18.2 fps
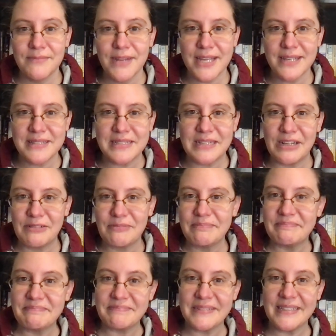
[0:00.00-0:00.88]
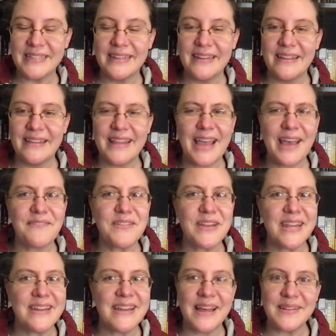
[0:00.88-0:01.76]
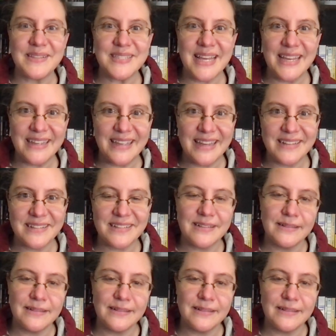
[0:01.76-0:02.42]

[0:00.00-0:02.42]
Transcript: next year. They haven't announced that yet.